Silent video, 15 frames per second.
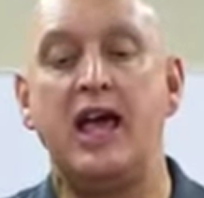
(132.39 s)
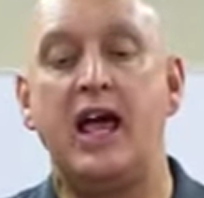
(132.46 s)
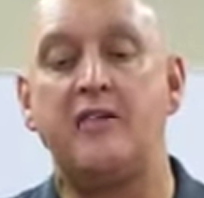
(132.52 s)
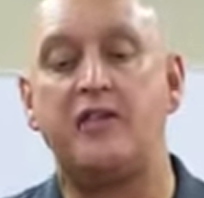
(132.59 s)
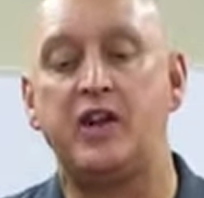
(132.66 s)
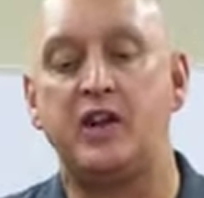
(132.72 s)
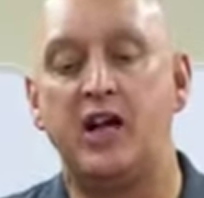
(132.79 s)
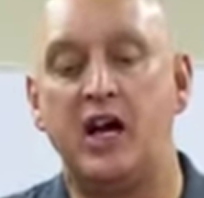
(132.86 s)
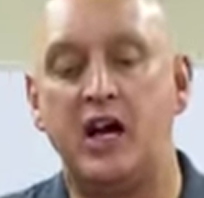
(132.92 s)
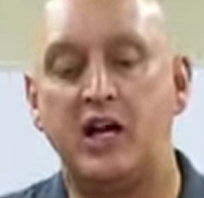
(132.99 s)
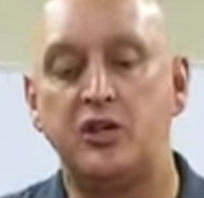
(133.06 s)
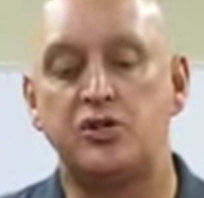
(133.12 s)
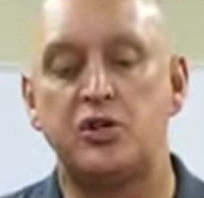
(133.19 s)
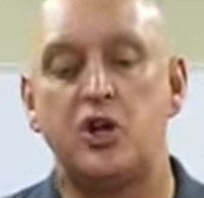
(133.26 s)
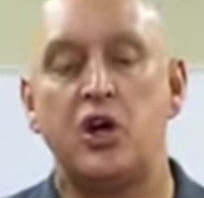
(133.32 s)
If it
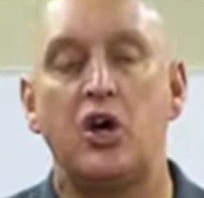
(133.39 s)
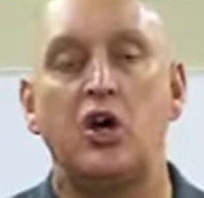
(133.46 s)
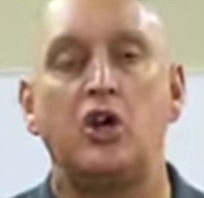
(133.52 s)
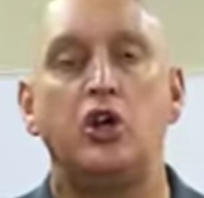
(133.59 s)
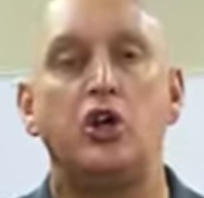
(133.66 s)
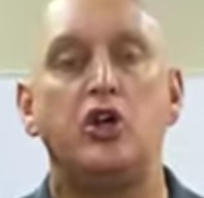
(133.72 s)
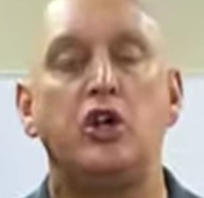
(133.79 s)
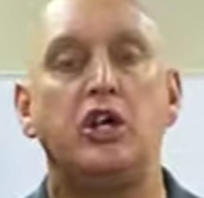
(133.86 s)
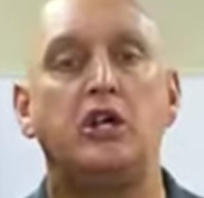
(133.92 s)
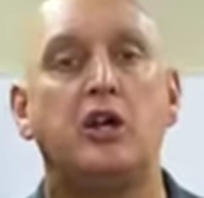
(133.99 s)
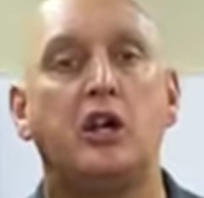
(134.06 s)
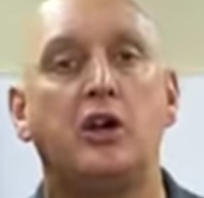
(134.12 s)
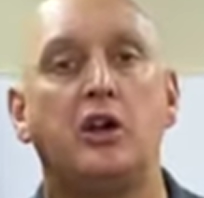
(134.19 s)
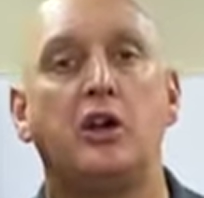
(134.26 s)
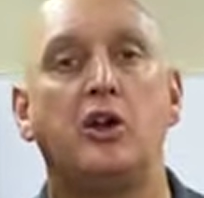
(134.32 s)
does, you need
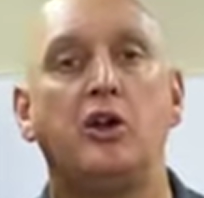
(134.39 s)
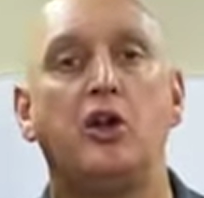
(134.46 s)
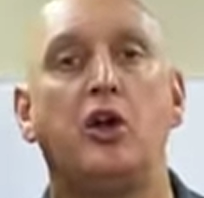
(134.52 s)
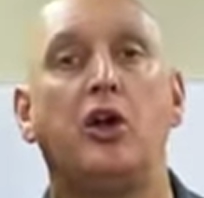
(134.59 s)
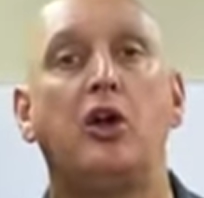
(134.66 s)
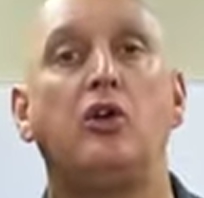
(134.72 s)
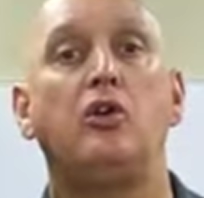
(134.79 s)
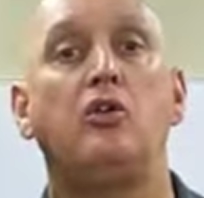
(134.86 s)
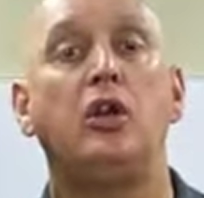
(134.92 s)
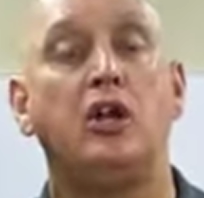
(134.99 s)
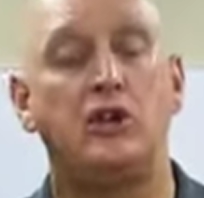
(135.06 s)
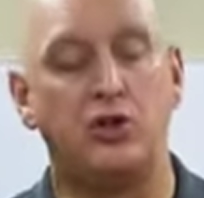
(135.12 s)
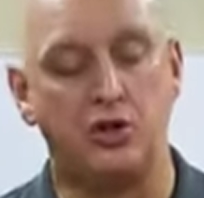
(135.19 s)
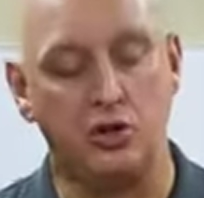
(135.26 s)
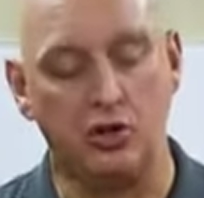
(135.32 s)

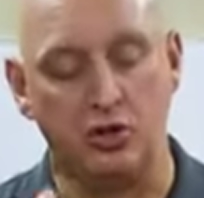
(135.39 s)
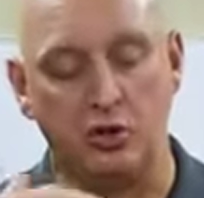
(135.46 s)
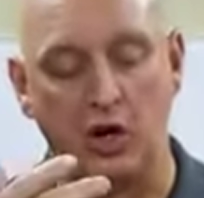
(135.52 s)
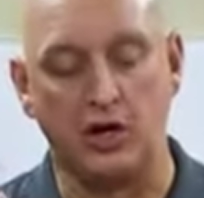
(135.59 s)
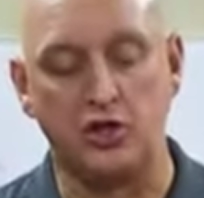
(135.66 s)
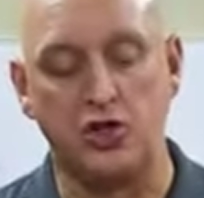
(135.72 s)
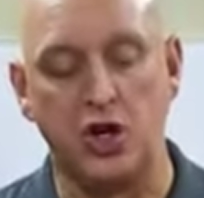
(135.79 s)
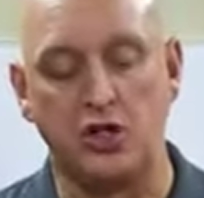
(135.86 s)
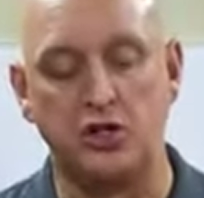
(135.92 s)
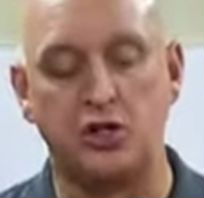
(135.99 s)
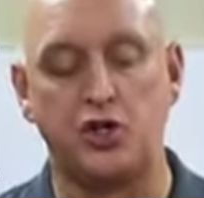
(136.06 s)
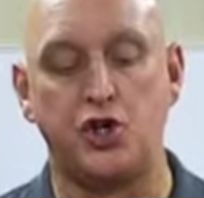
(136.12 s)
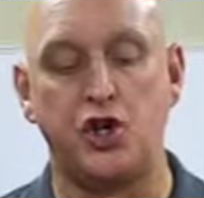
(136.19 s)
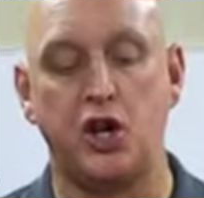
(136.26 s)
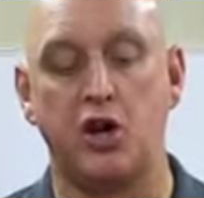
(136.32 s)
to adjust the
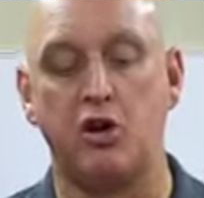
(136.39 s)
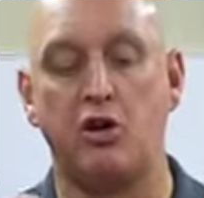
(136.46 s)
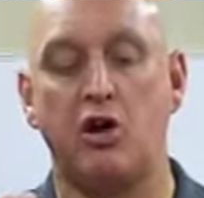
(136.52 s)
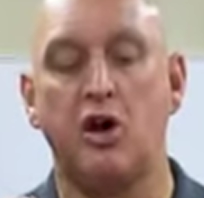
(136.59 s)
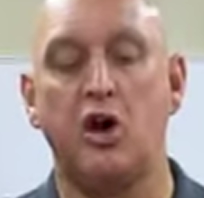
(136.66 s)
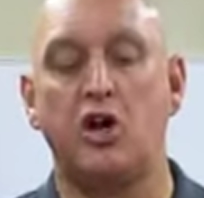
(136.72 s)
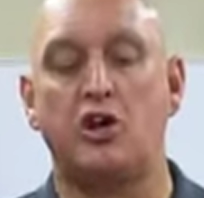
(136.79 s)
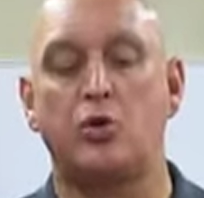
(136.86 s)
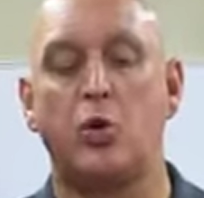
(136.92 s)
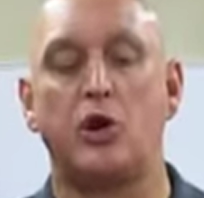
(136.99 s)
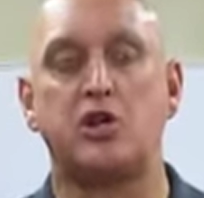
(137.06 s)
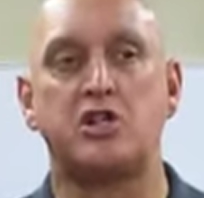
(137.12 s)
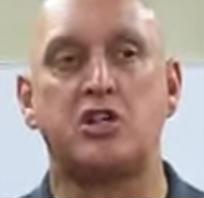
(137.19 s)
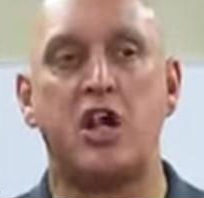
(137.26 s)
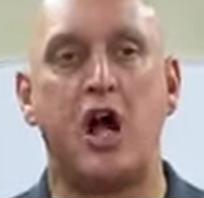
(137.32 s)
shear to where it
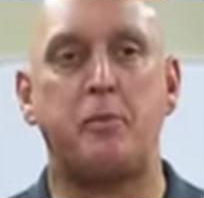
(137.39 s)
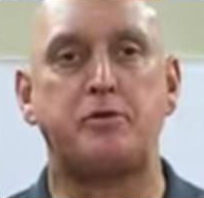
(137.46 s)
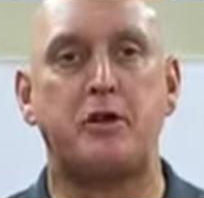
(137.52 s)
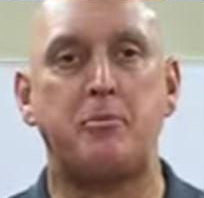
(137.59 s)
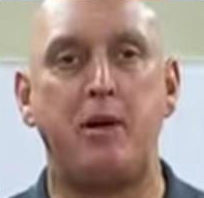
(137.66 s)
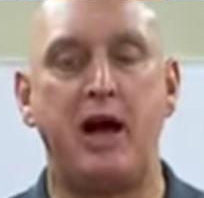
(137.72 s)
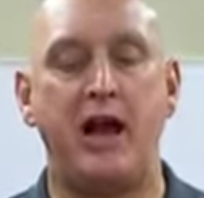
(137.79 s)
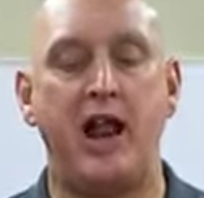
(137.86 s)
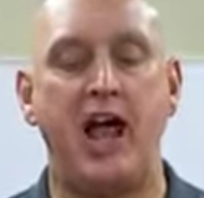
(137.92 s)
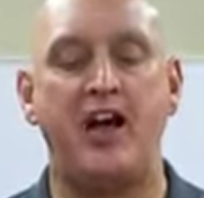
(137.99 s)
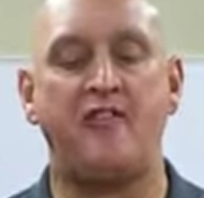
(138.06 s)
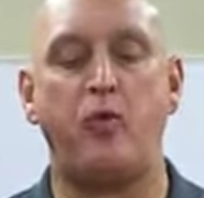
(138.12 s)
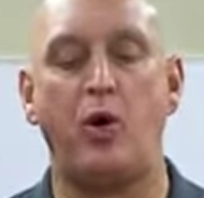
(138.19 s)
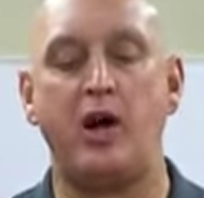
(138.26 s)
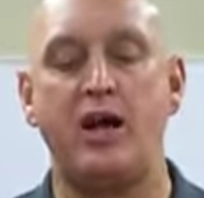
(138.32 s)
stops about
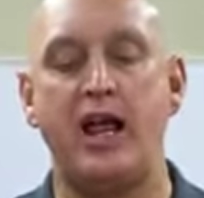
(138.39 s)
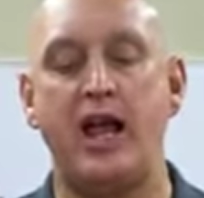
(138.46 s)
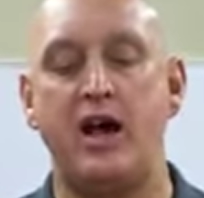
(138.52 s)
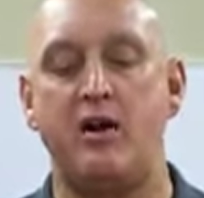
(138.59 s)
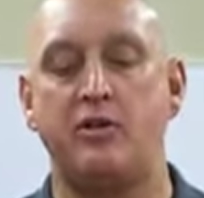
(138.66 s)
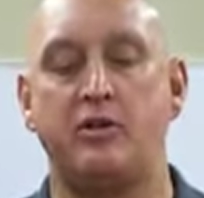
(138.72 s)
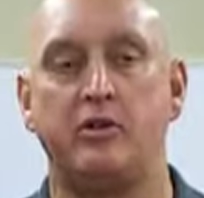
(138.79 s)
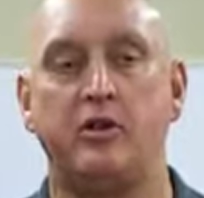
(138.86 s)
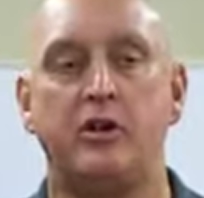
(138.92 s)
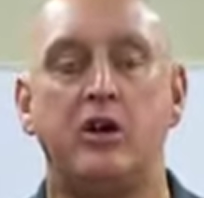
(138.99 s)
halfway down.